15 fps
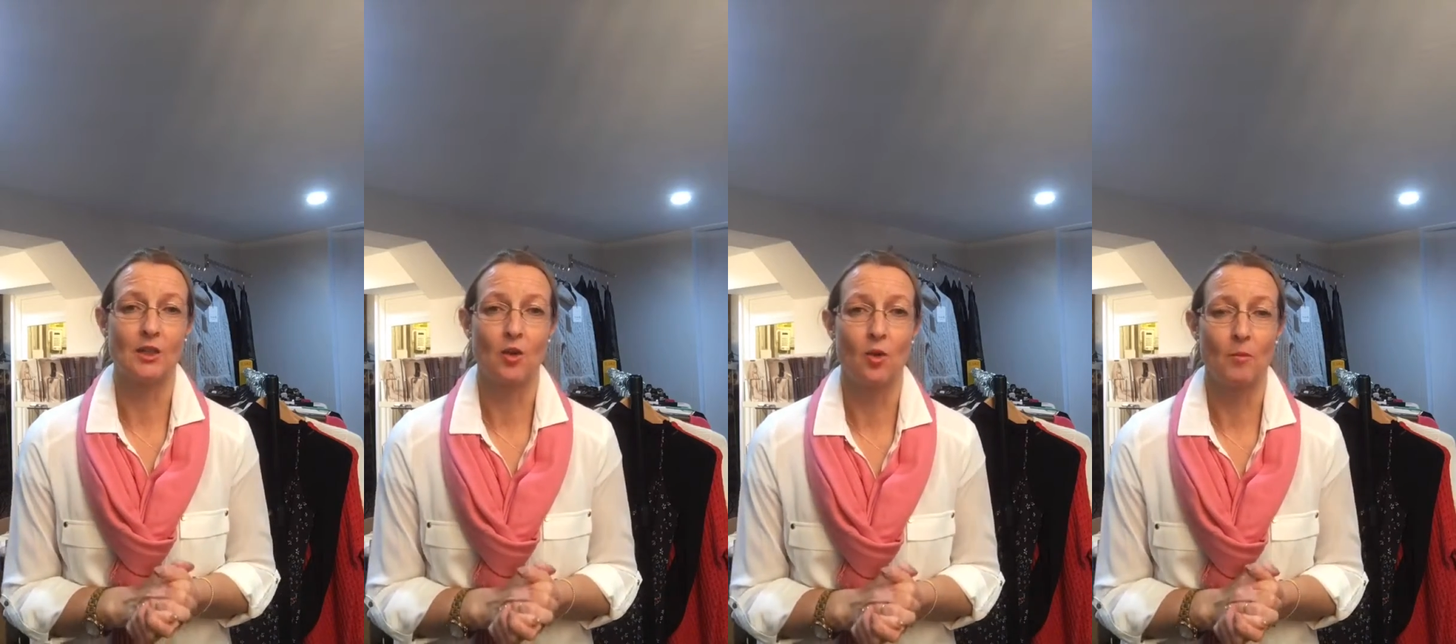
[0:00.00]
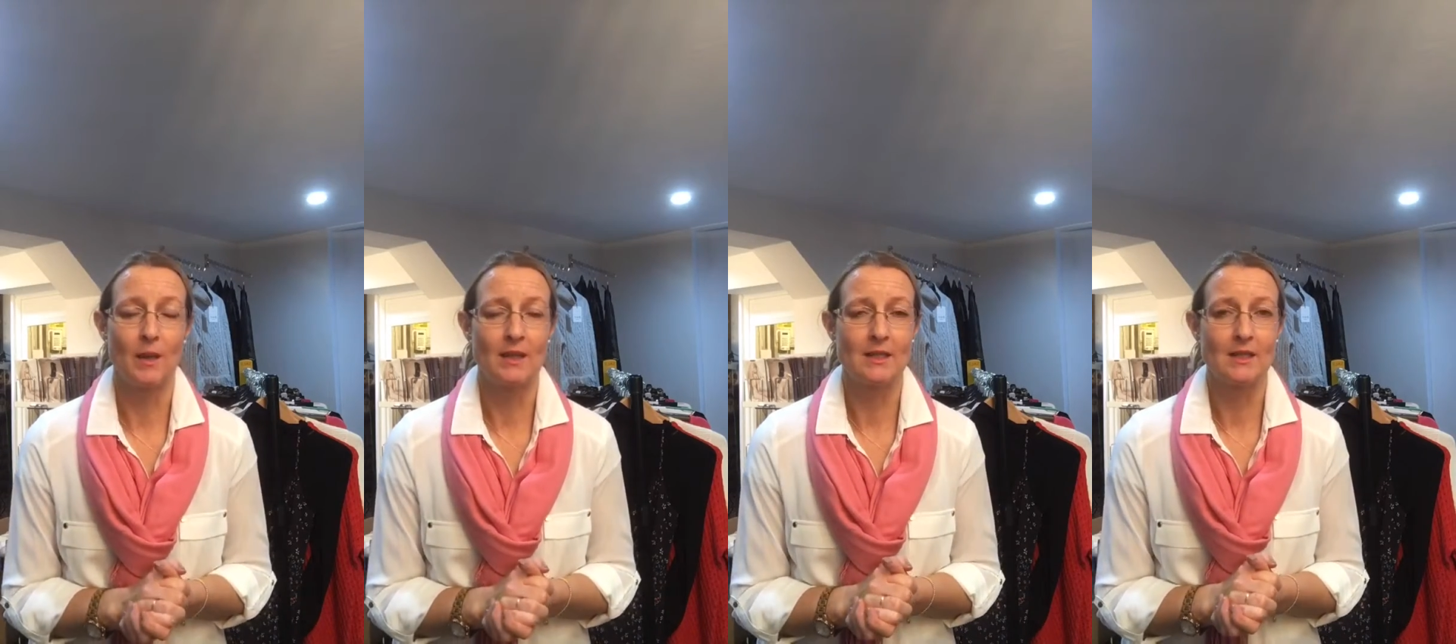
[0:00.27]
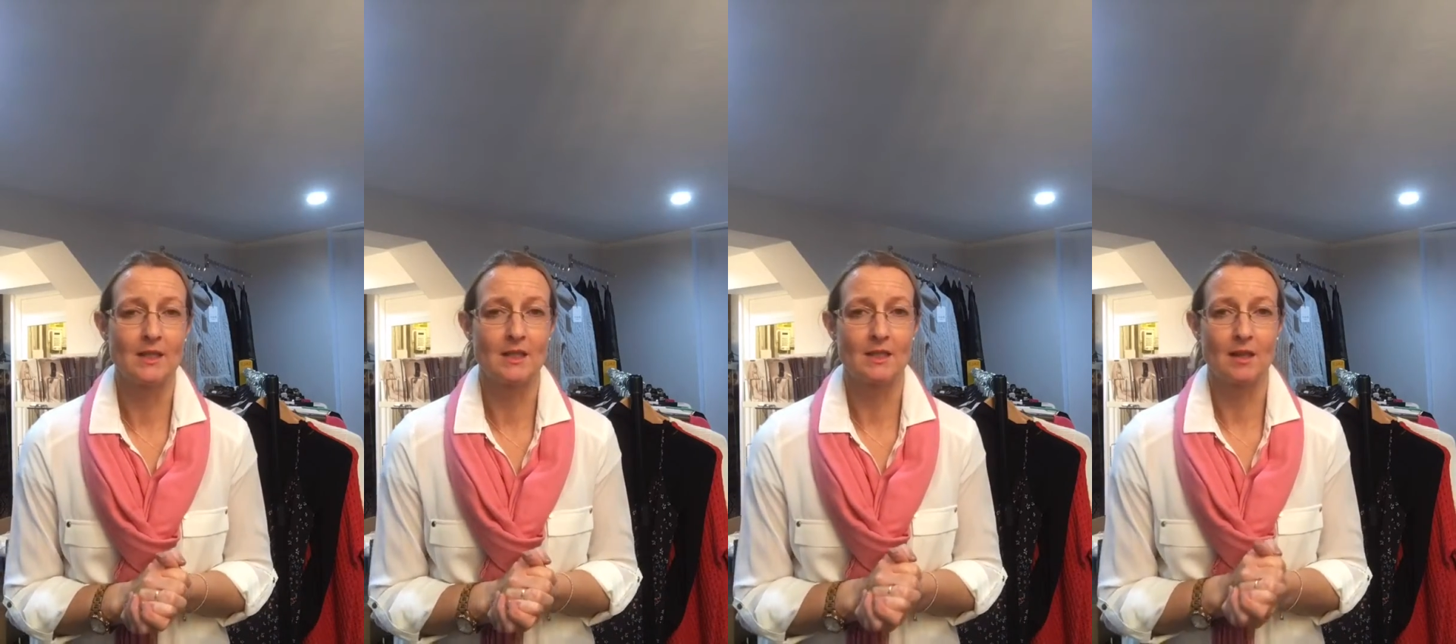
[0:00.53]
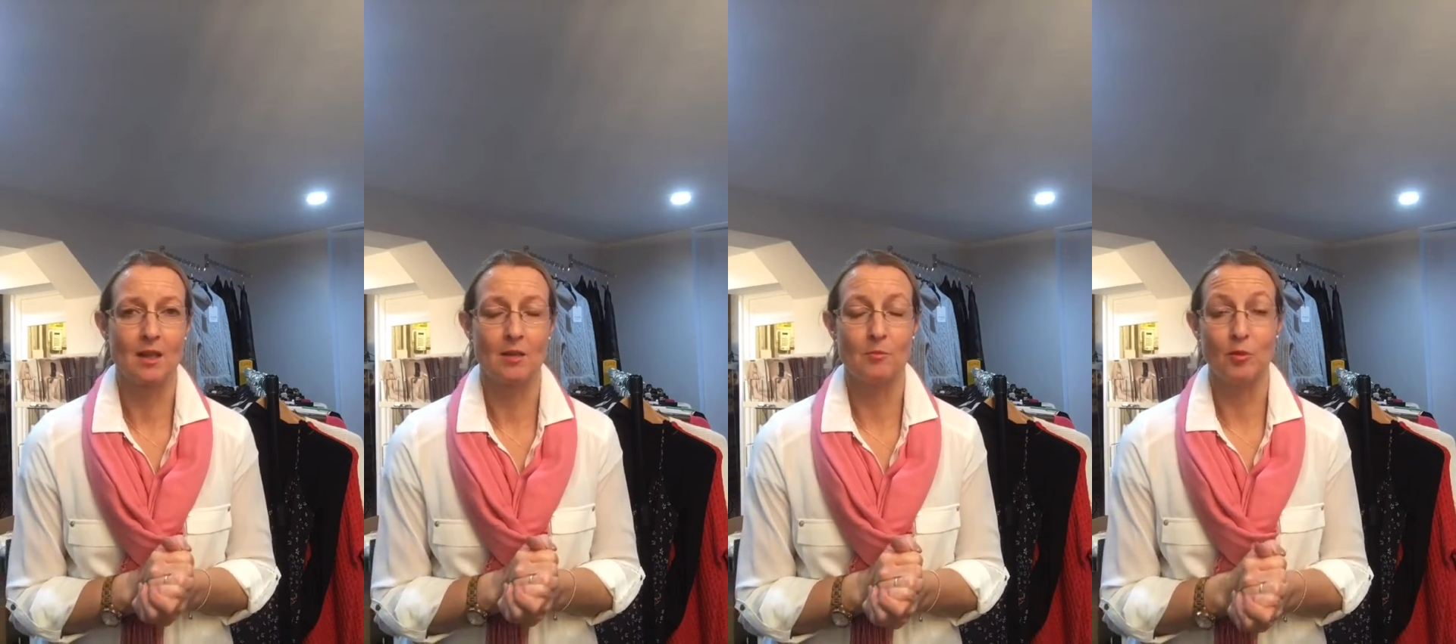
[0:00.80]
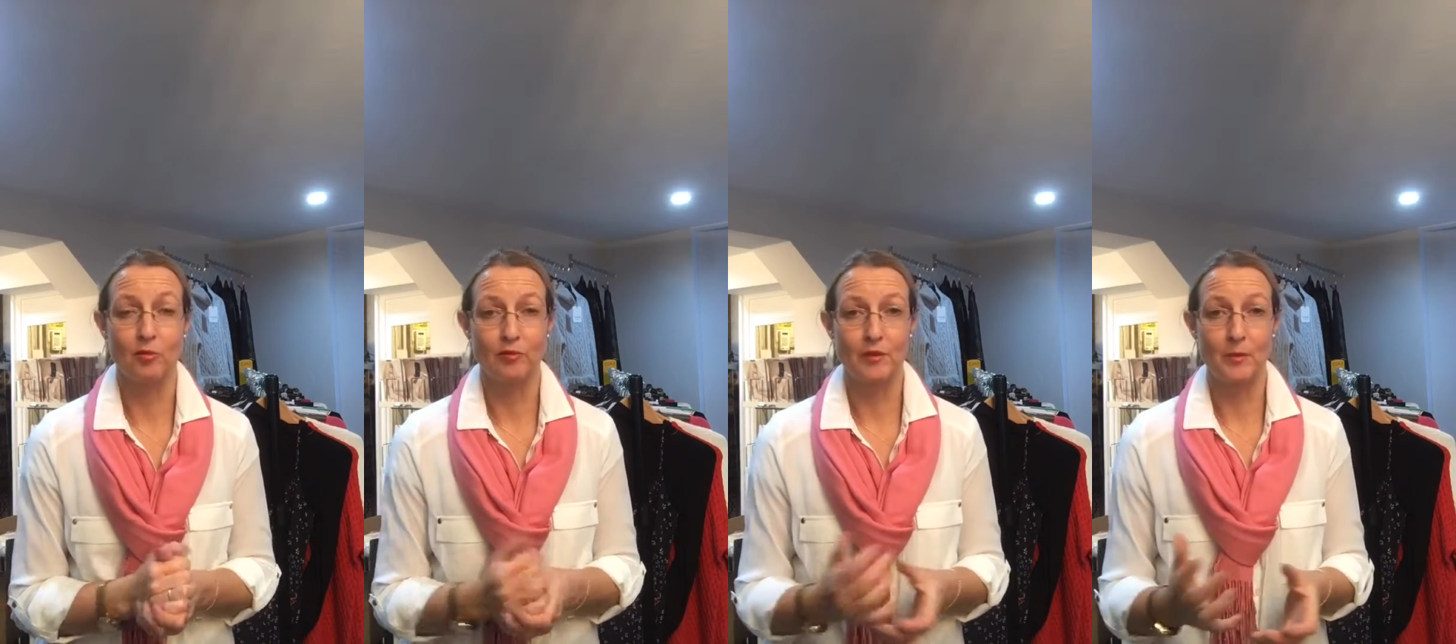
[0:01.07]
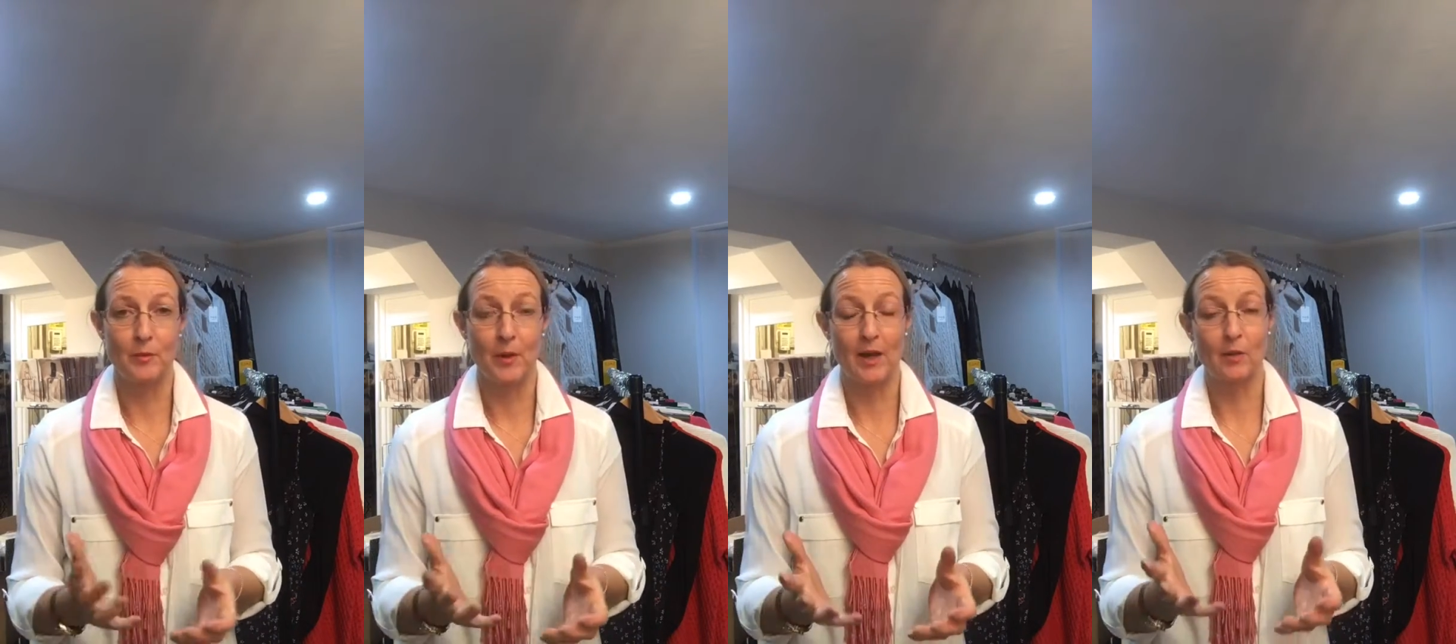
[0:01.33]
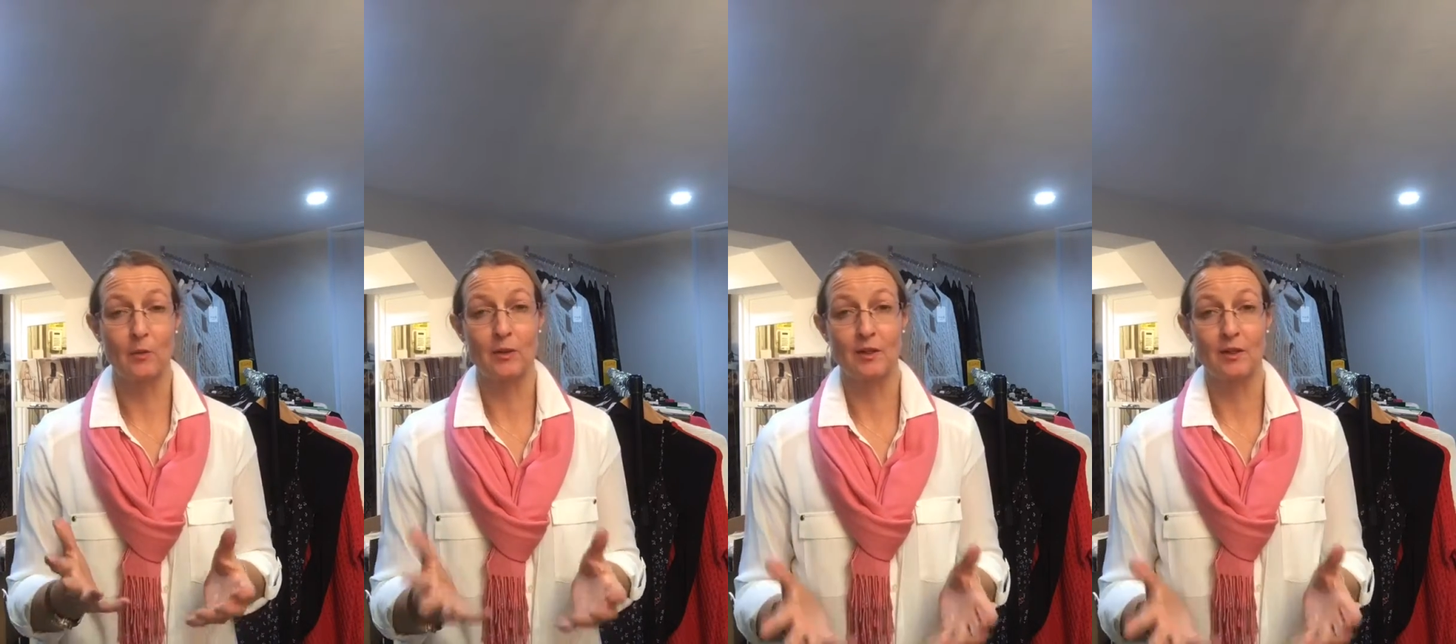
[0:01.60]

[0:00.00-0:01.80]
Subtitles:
comments or feedback.